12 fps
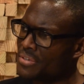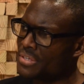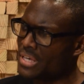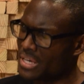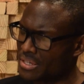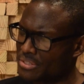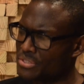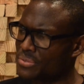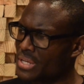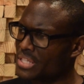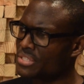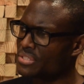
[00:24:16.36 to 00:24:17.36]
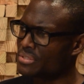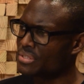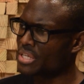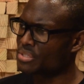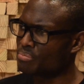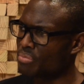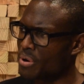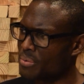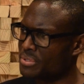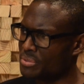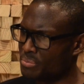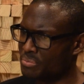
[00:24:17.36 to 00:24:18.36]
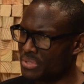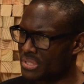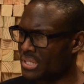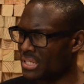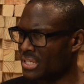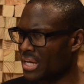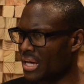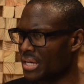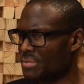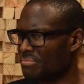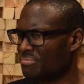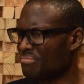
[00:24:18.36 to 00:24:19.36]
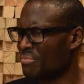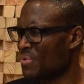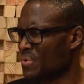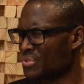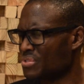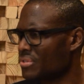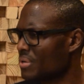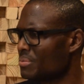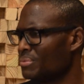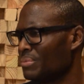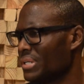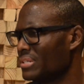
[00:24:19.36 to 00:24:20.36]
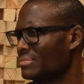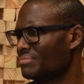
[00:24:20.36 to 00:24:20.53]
Yeah, so that's probably the thing that I am most troubled by.